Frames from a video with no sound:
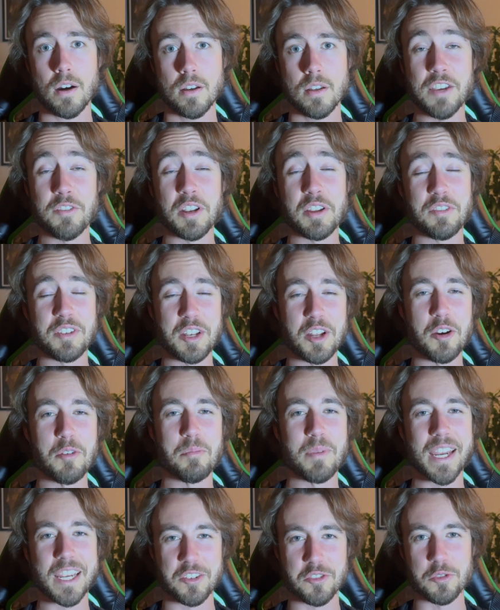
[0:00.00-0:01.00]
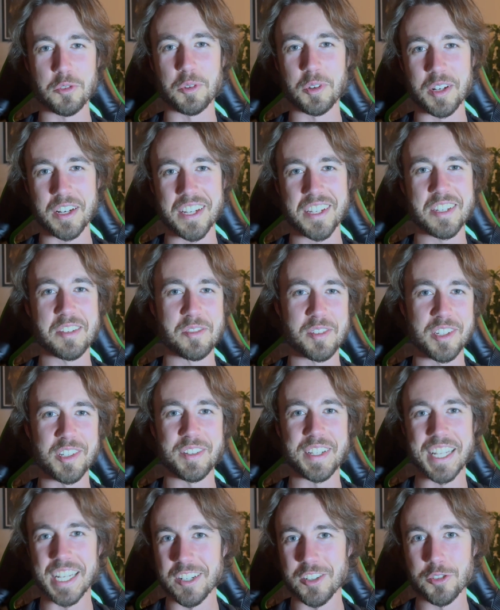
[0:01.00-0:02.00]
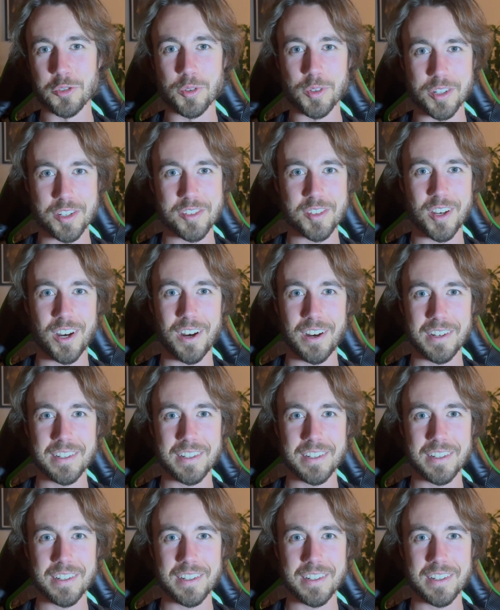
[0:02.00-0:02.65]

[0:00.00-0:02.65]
Even if you don't make jewelry, you still need a jeweler's saw.